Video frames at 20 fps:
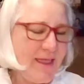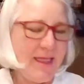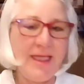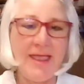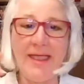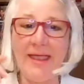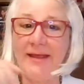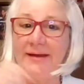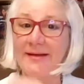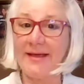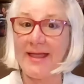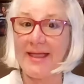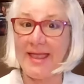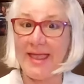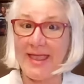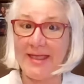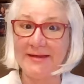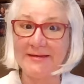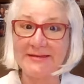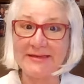And I
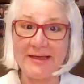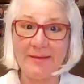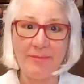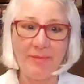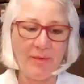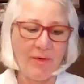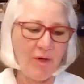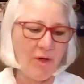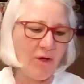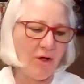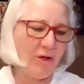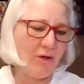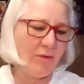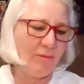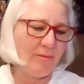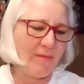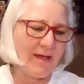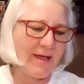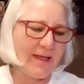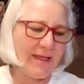hanged up
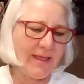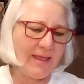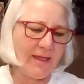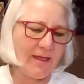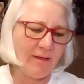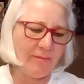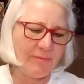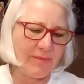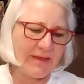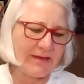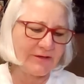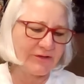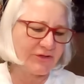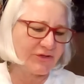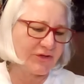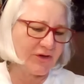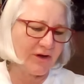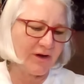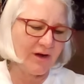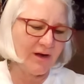all my beige
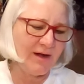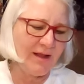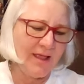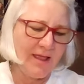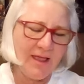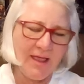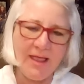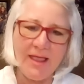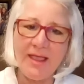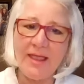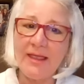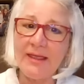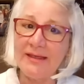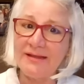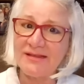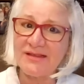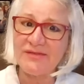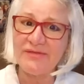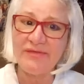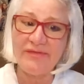yarn.
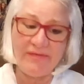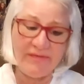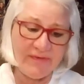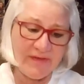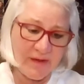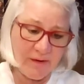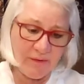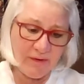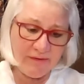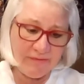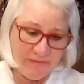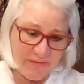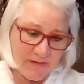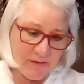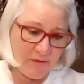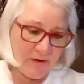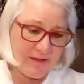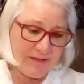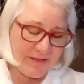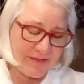It's very,
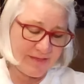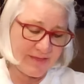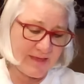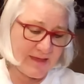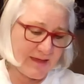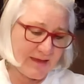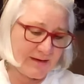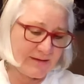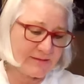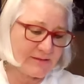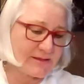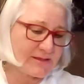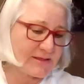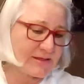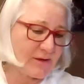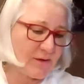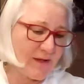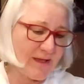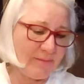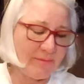very thin,
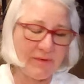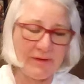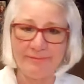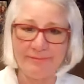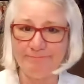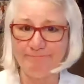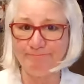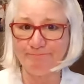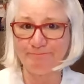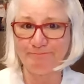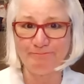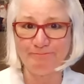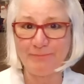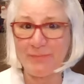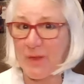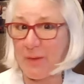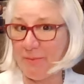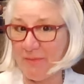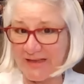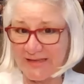so I've been
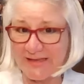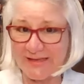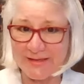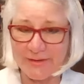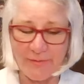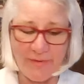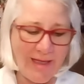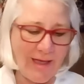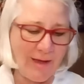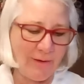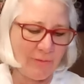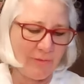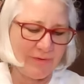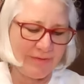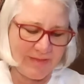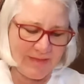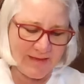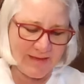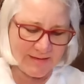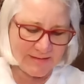messing around
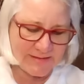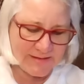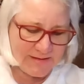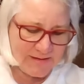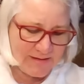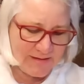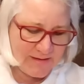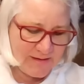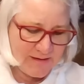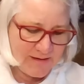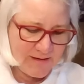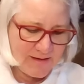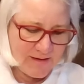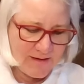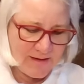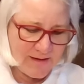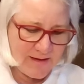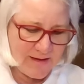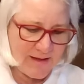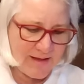with it.
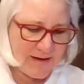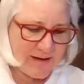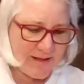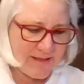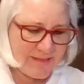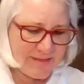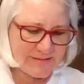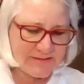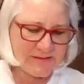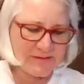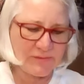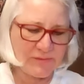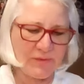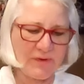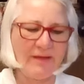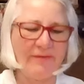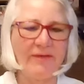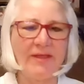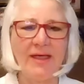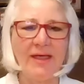And this is
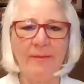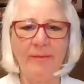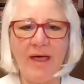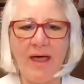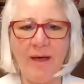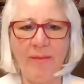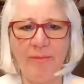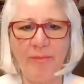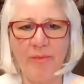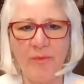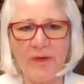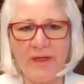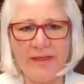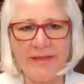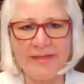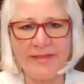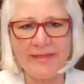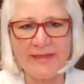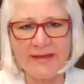what I've come up with.